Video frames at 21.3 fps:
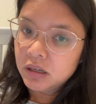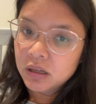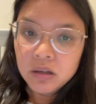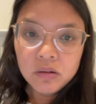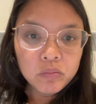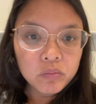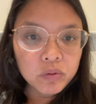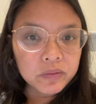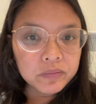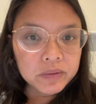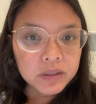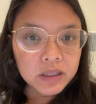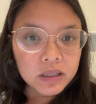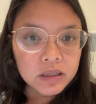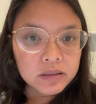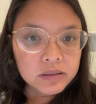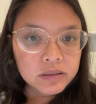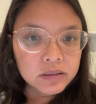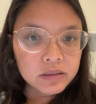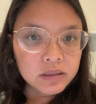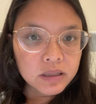with
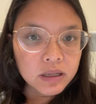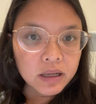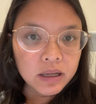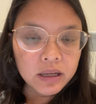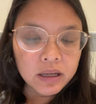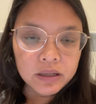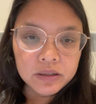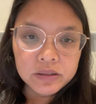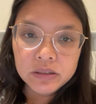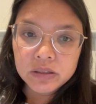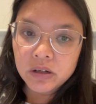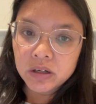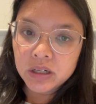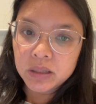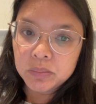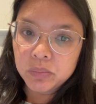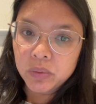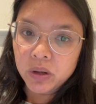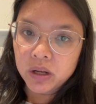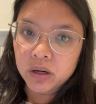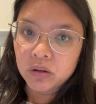this startup
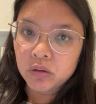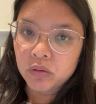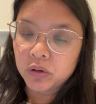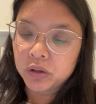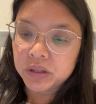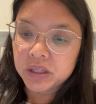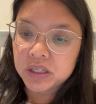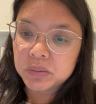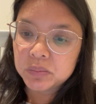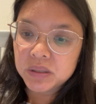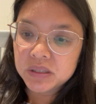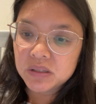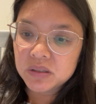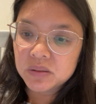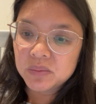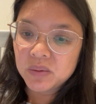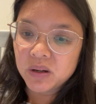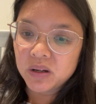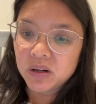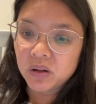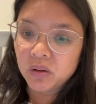model or this business
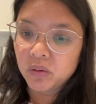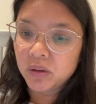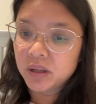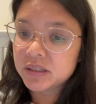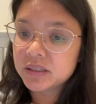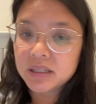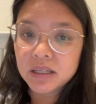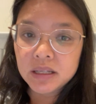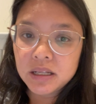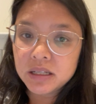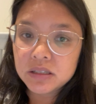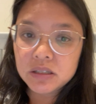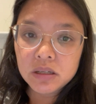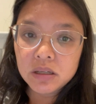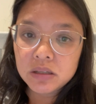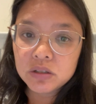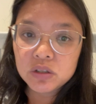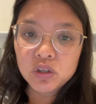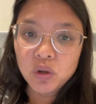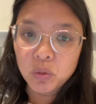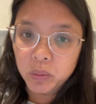model is that
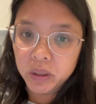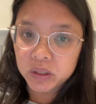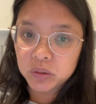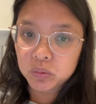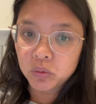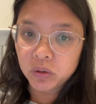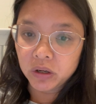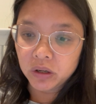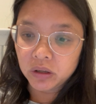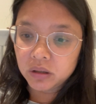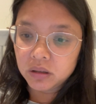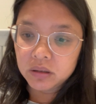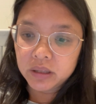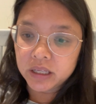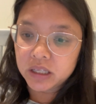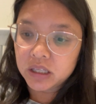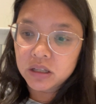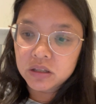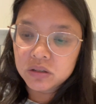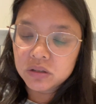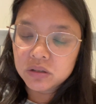it's so much work. Like
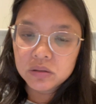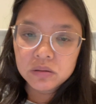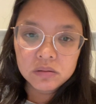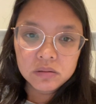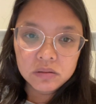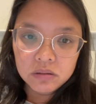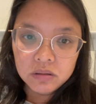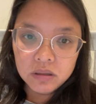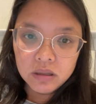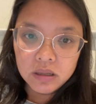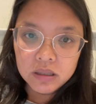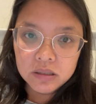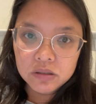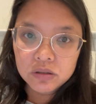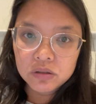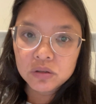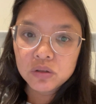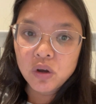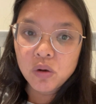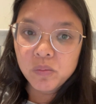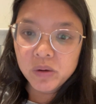it's
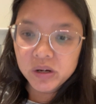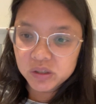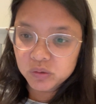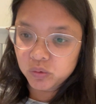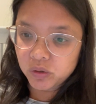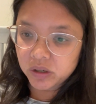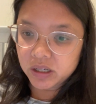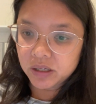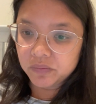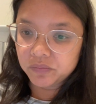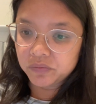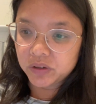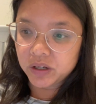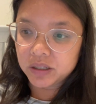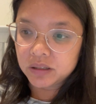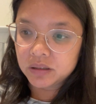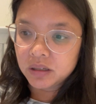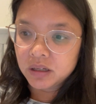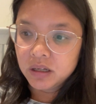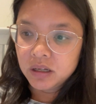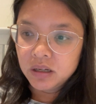so much work up front.
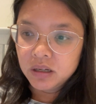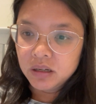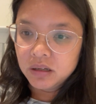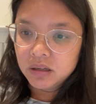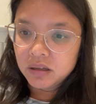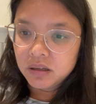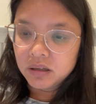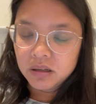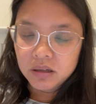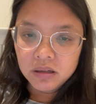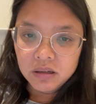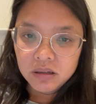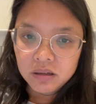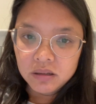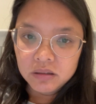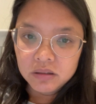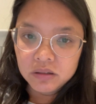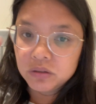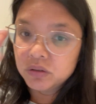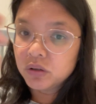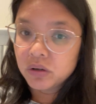
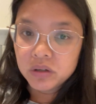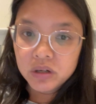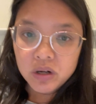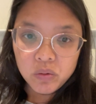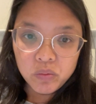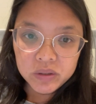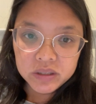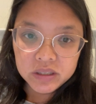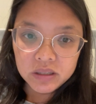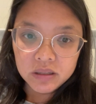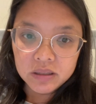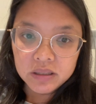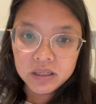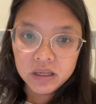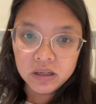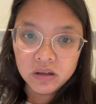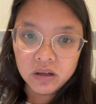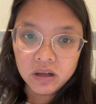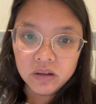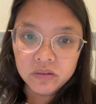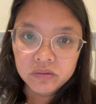You don't know what's going to take
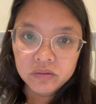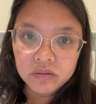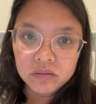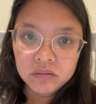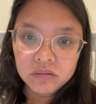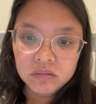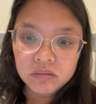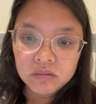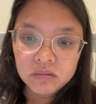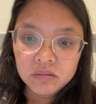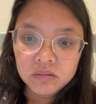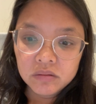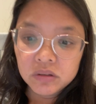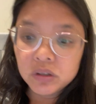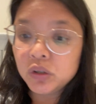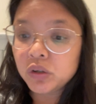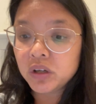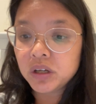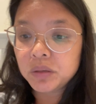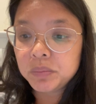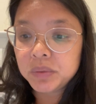off. You
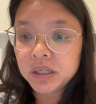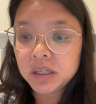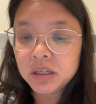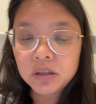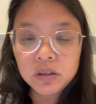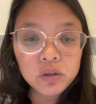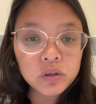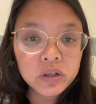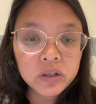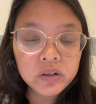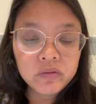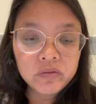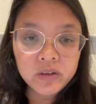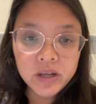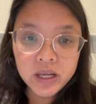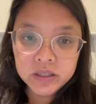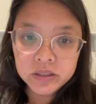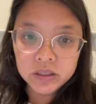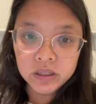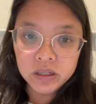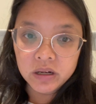could
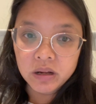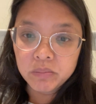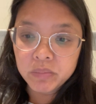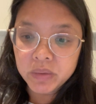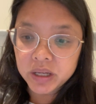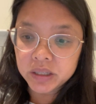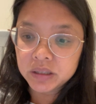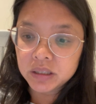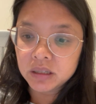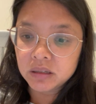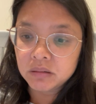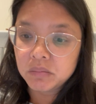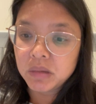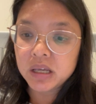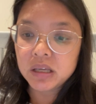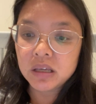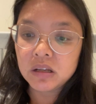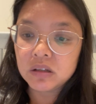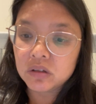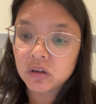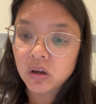invested a month in
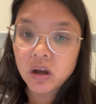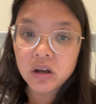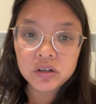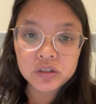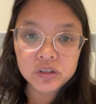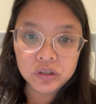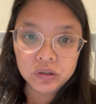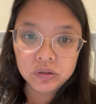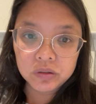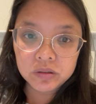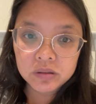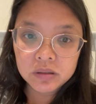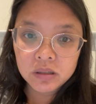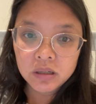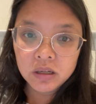making dog shirts